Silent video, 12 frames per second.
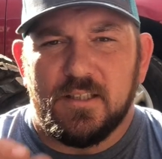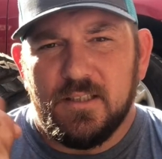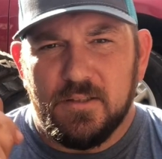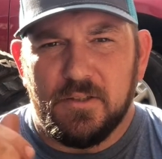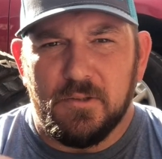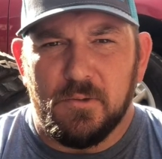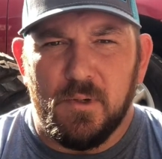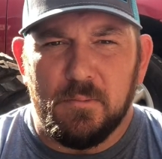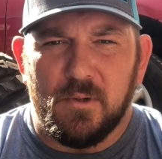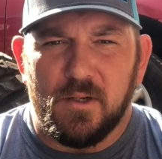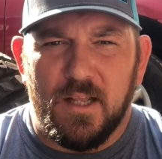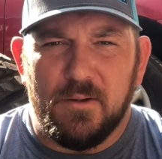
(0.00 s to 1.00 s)
I'm doing one
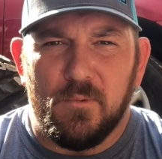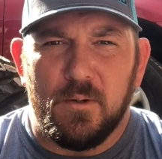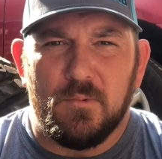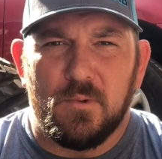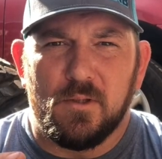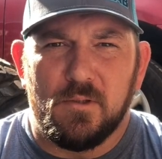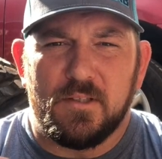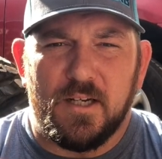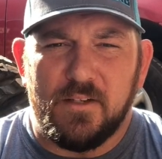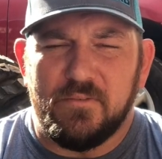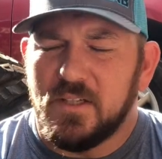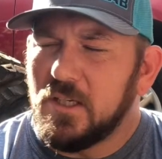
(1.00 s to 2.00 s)
more little tiny
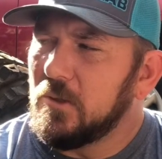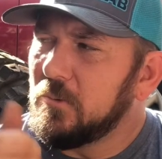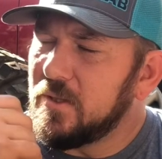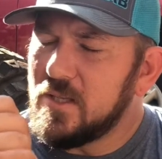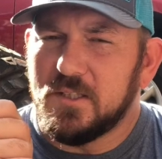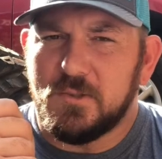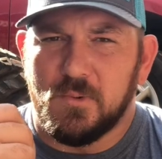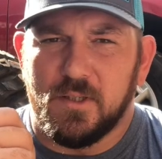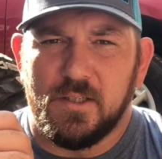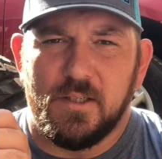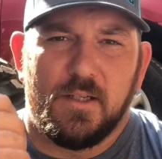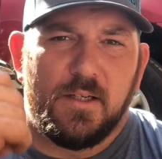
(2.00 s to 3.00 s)
video with this one
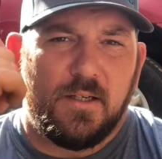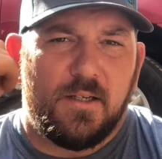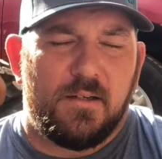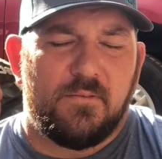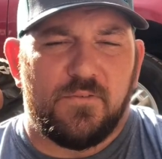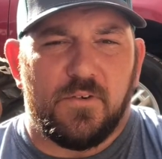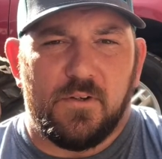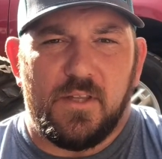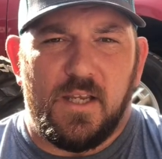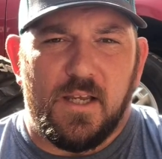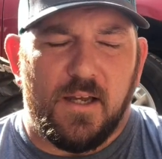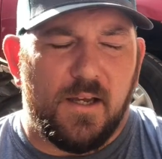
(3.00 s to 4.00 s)
for
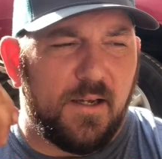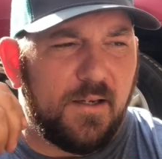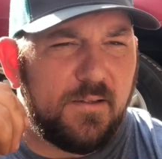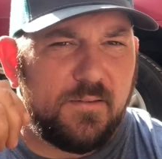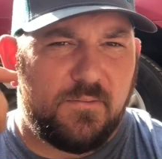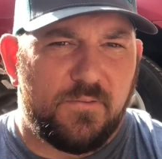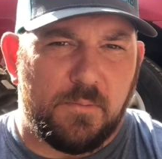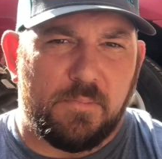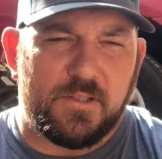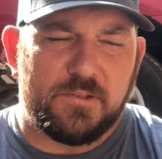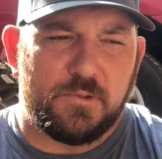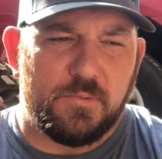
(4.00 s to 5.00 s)
the
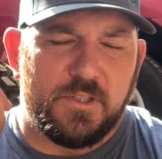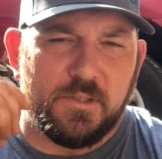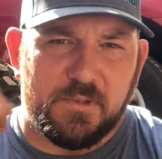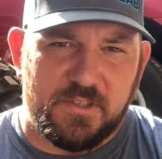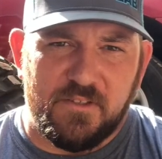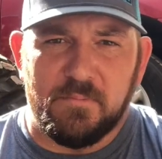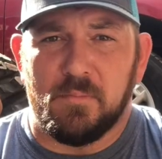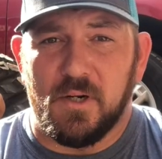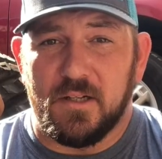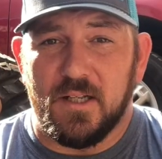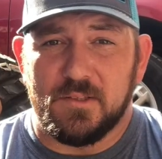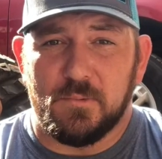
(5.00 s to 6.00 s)
pressure switch. I'm gonna see if my brake
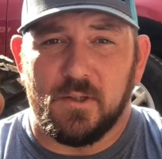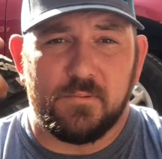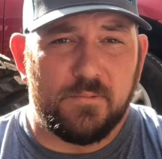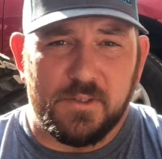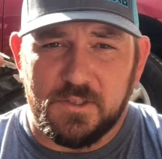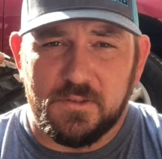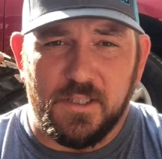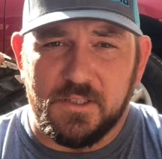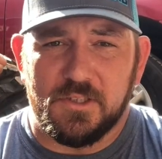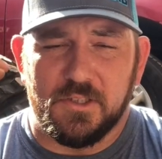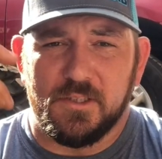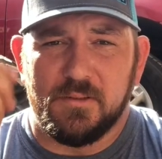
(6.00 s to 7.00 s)
lights work, which they should.